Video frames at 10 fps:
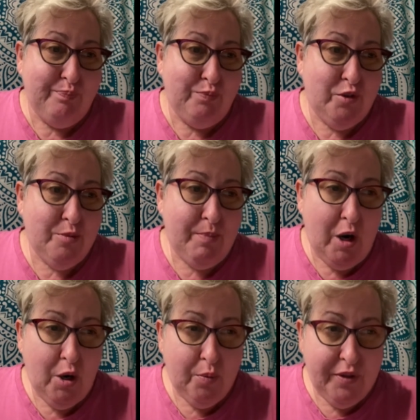to
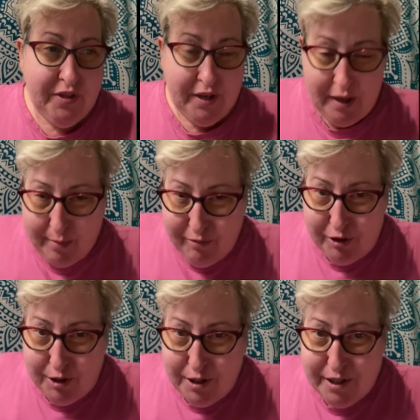part with the
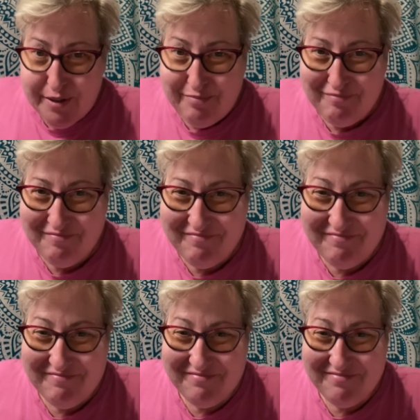comfort
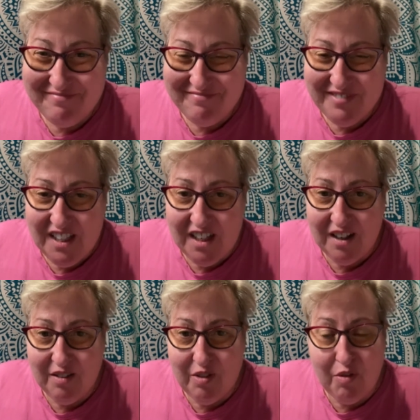
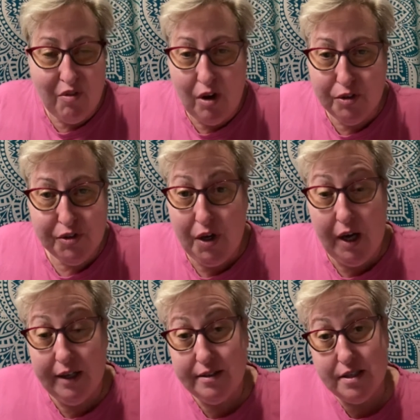of the false
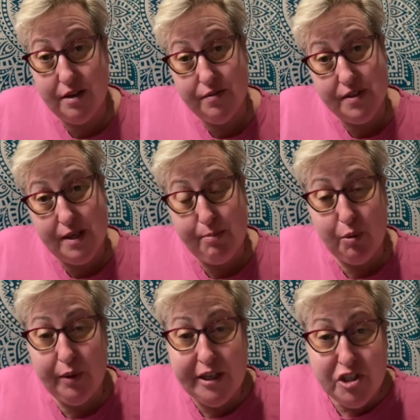gods of
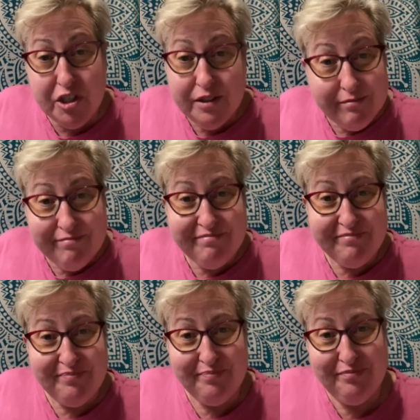separation,
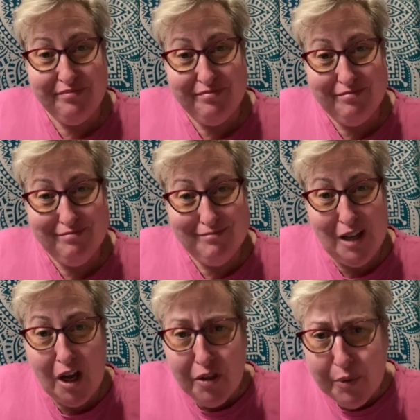
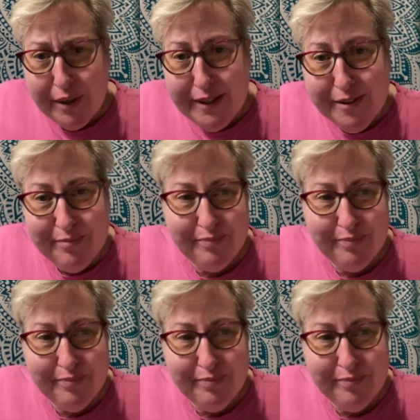othering,